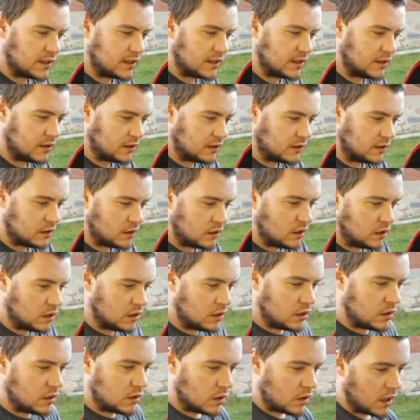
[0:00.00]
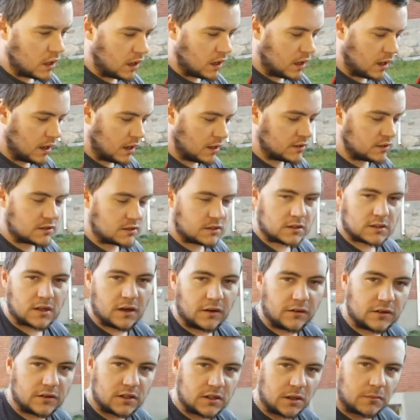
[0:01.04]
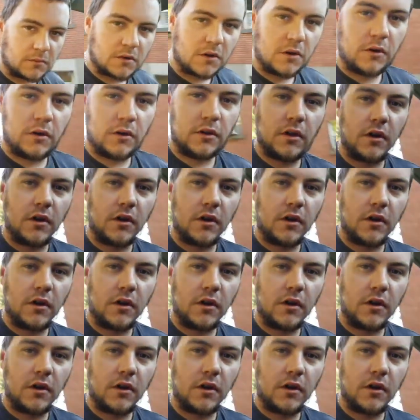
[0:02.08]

later. I just discovered something cool